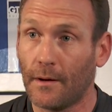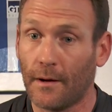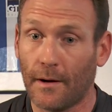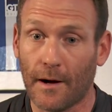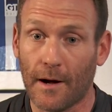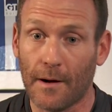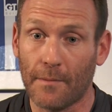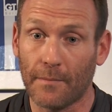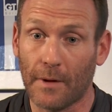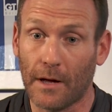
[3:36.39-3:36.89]

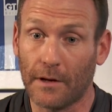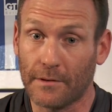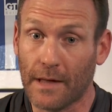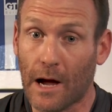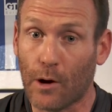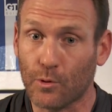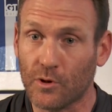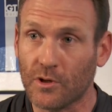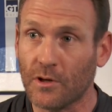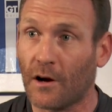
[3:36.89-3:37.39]
And
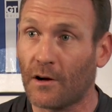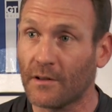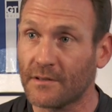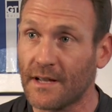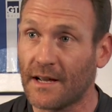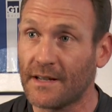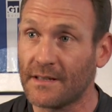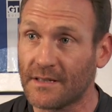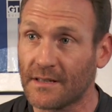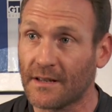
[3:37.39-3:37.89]
that will start
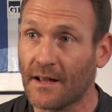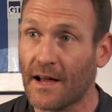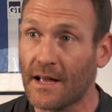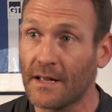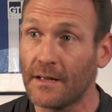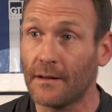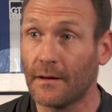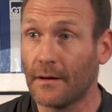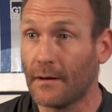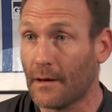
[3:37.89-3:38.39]
day to
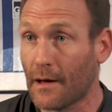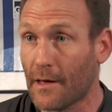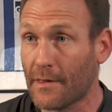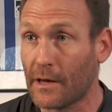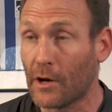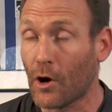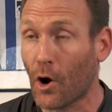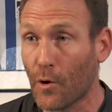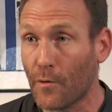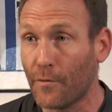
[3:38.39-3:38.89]
day. And
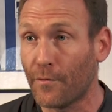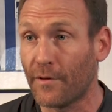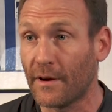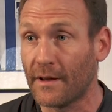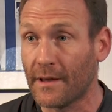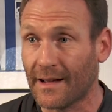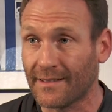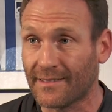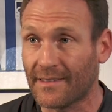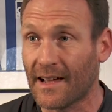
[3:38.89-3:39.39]
then hopefully
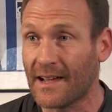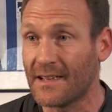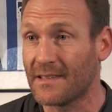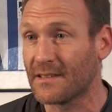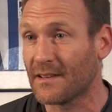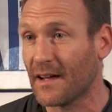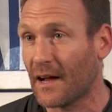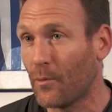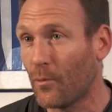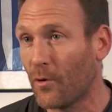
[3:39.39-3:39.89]
that day
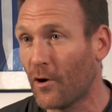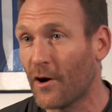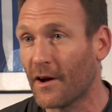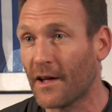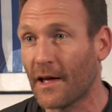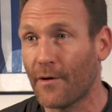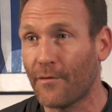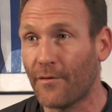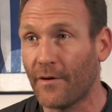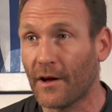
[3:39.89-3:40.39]
to day
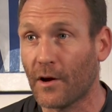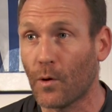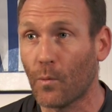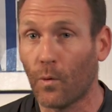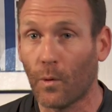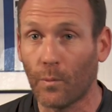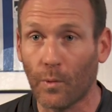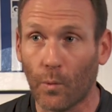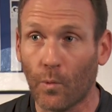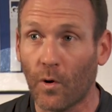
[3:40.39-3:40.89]
work ethic and
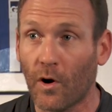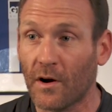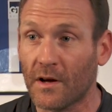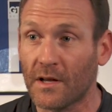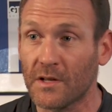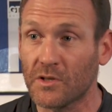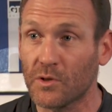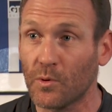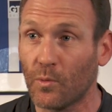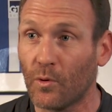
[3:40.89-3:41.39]
what we're
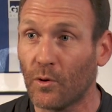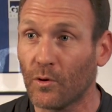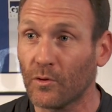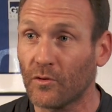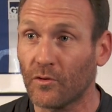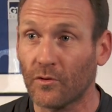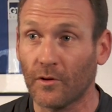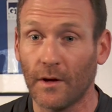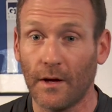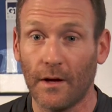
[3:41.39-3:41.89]
working
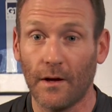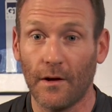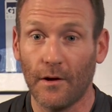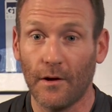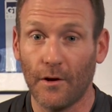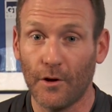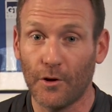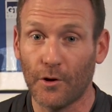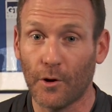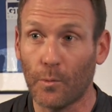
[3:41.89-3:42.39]
towards,
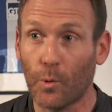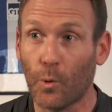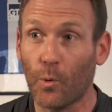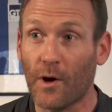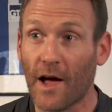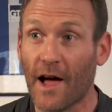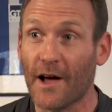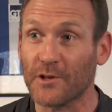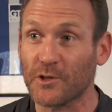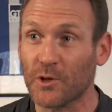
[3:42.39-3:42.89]
you know, will
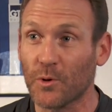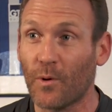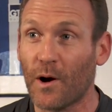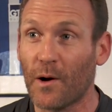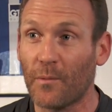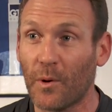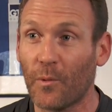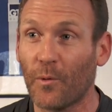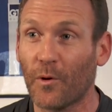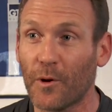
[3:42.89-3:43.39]
get us to where
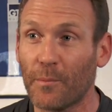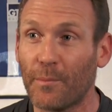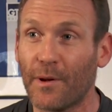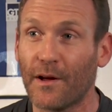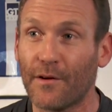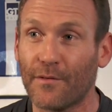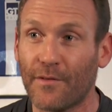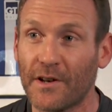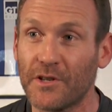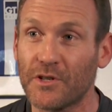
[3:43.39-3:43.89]
we want to
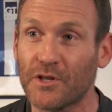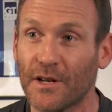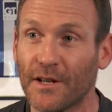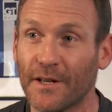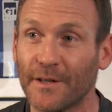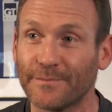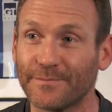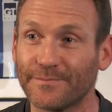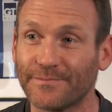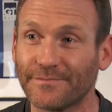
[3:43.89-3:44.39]
be eventually.